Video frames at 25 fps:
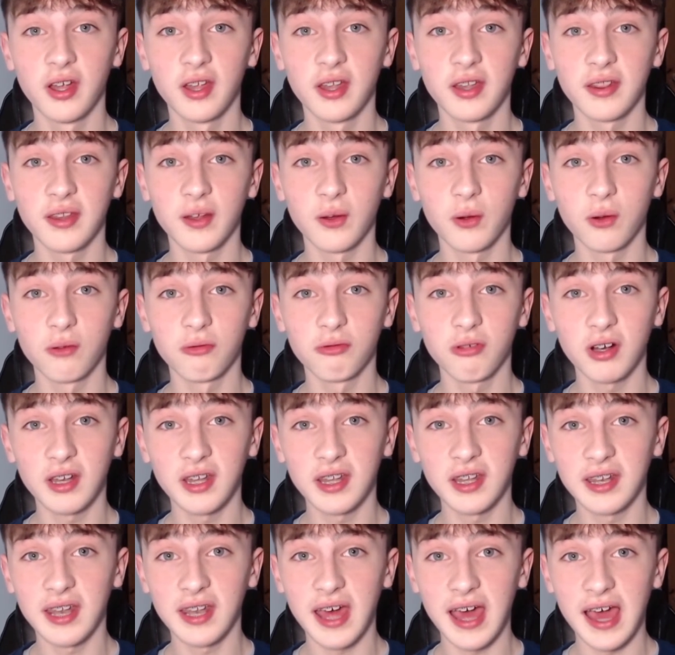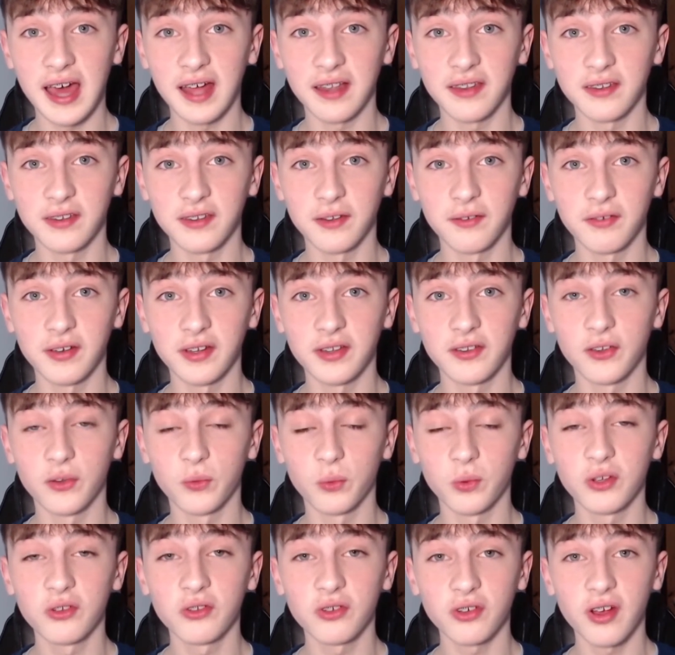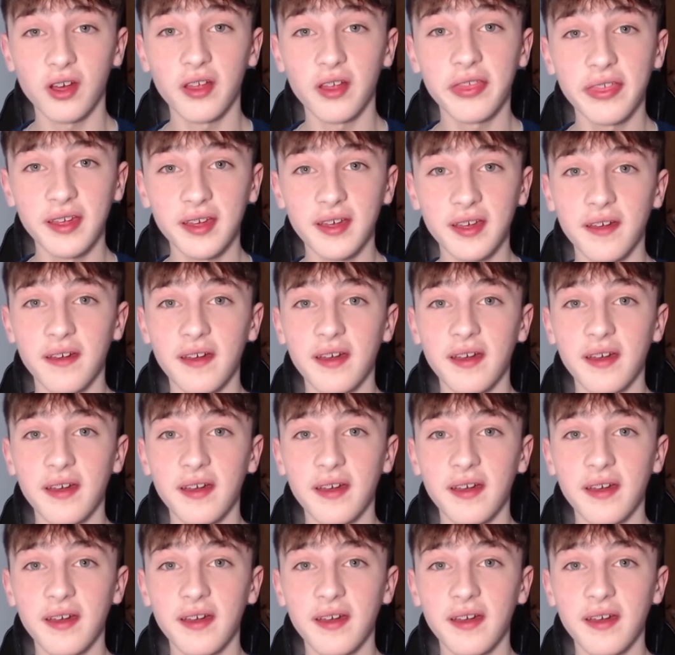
They were running at the defenders, which I think